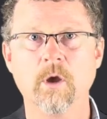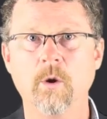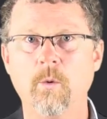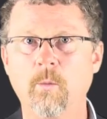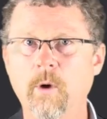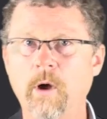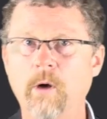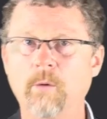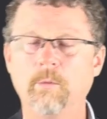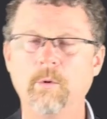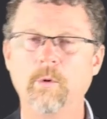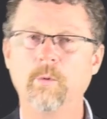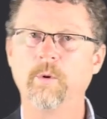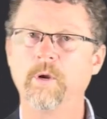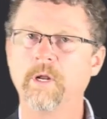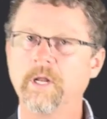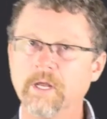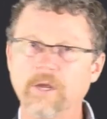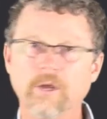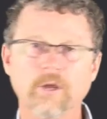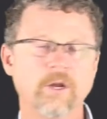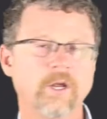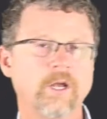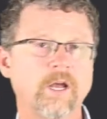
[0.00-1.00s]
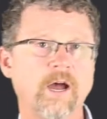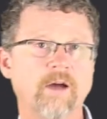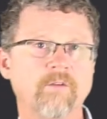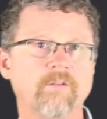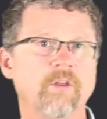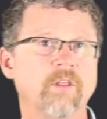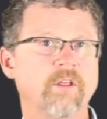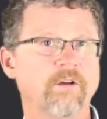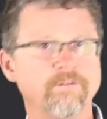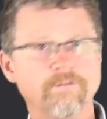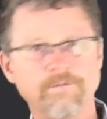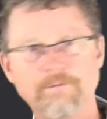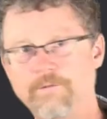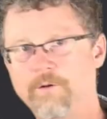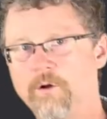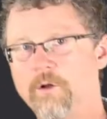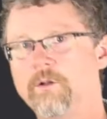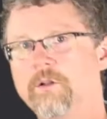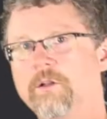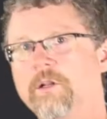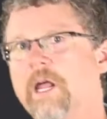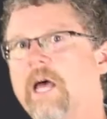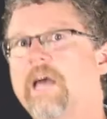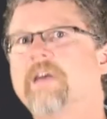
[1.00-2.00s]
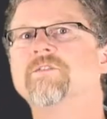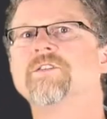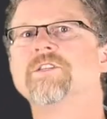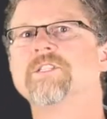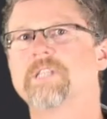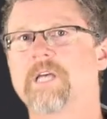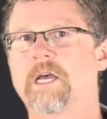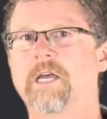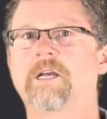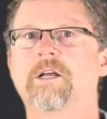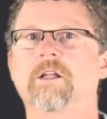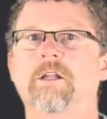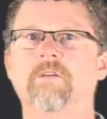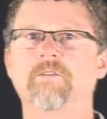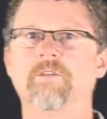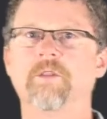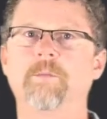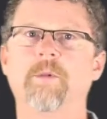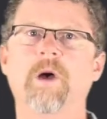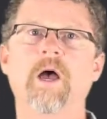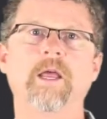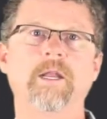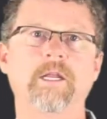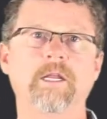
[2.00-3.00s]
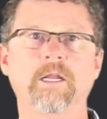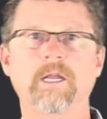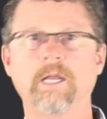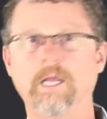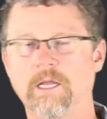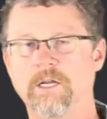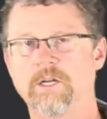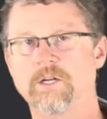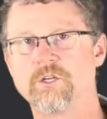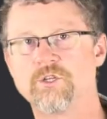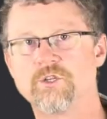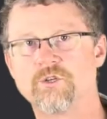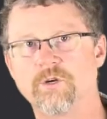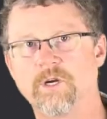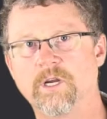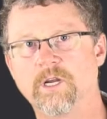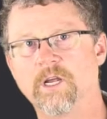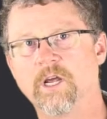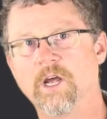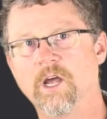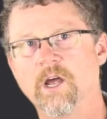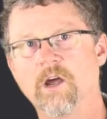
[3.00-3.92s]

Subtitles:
Well, we're really going to cover the full life cycle of the mining industry,